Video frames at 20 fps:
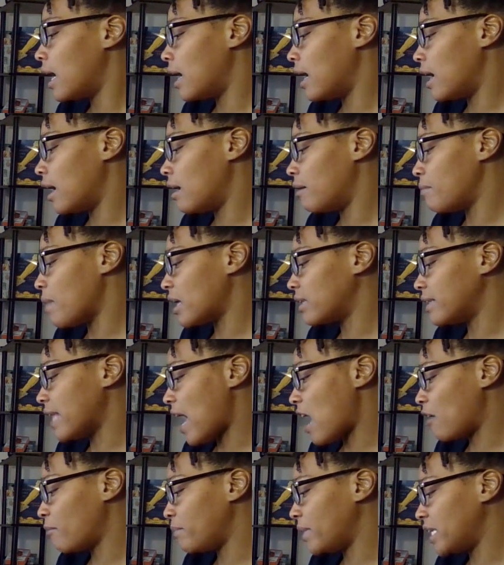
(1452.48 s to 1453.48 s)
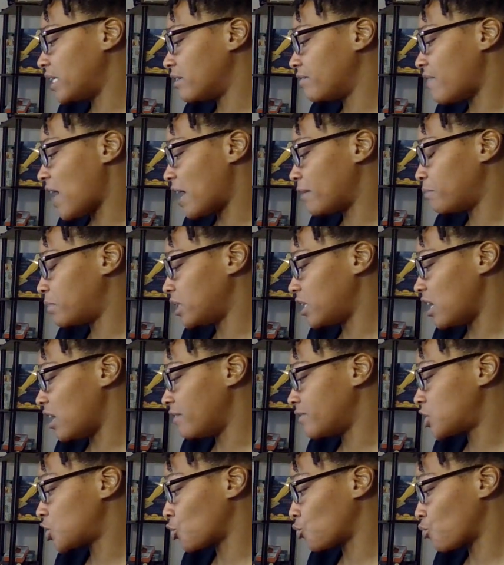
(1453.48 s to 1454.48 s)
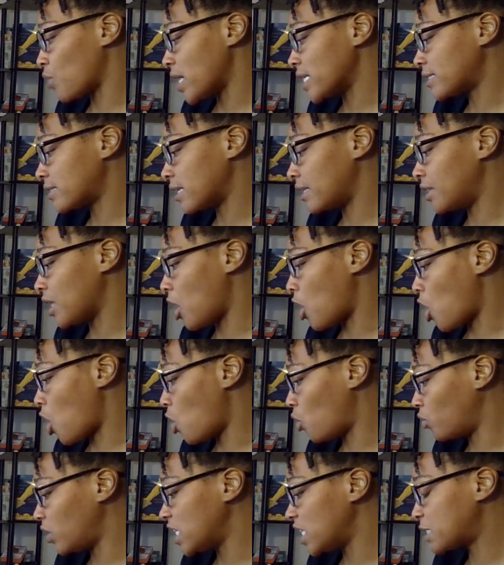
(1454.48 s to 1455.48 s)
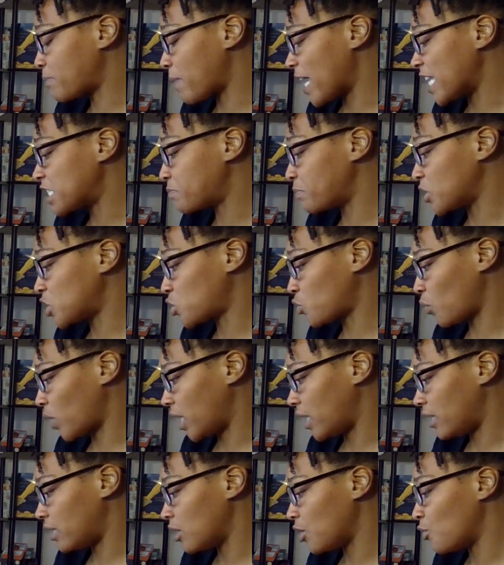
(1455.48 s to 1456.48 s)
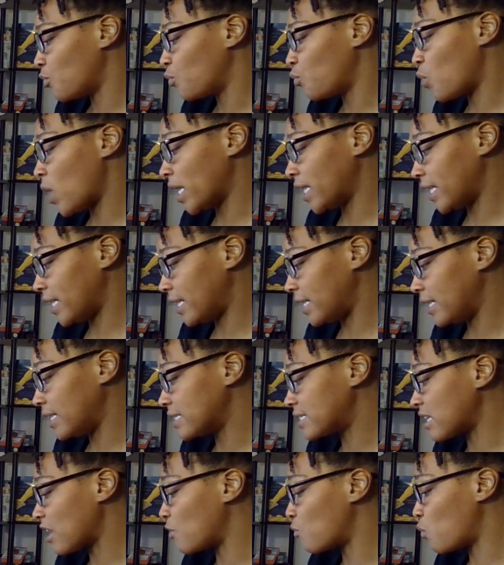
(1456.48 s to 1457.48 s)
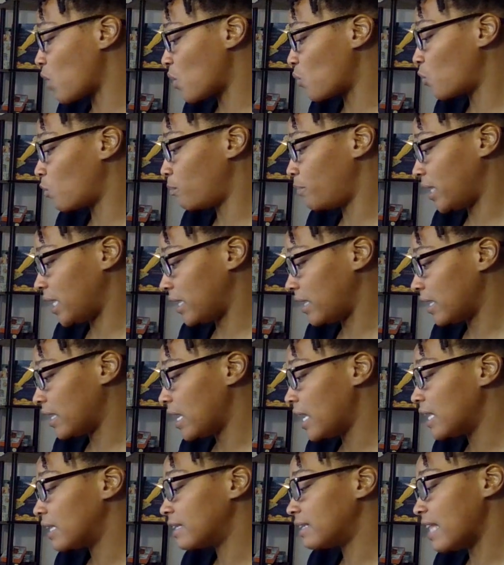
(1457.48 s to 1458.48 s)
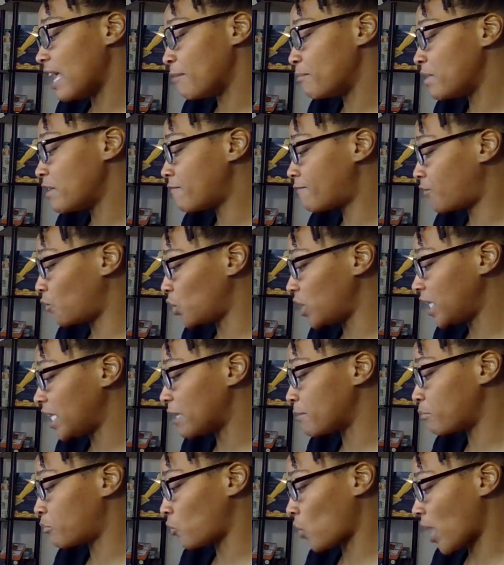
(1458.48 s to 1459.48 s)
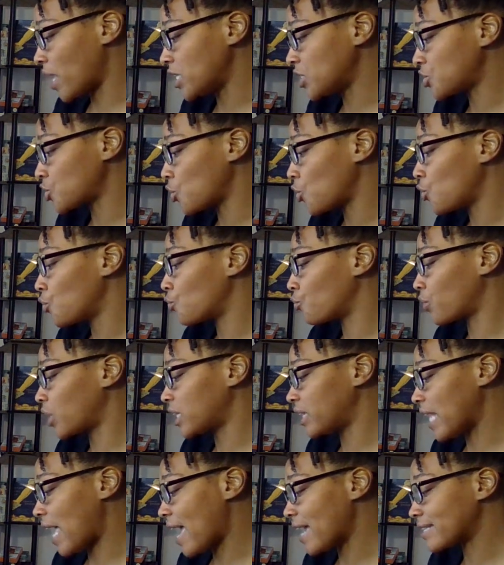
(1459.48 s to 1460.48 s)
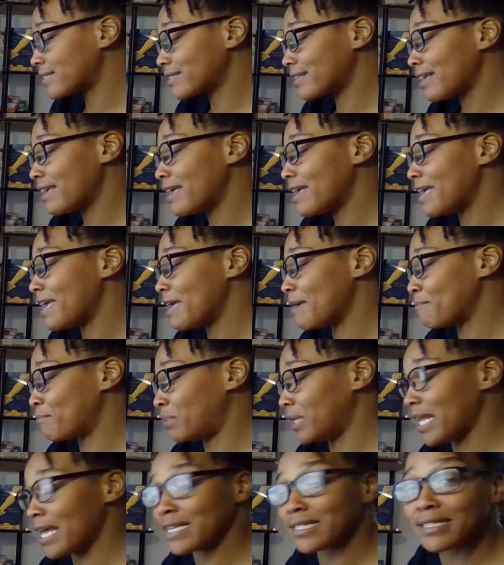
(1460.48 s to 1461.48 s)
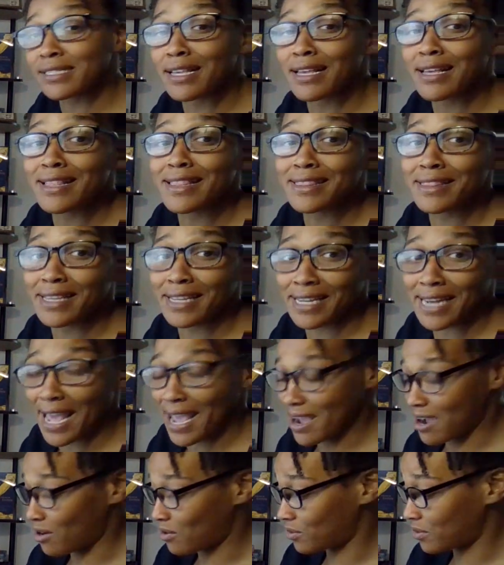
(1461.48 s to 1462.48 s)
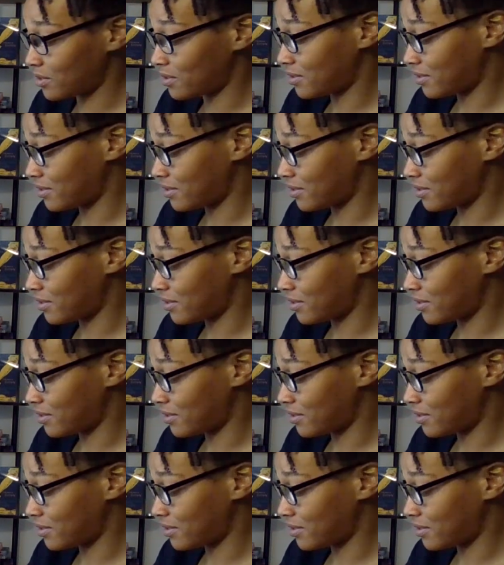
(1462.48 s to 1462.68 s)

Allow me, divine beloved, to rest in the holy space between what is and what will be. Let me fully embrace, relax, and bless the noun.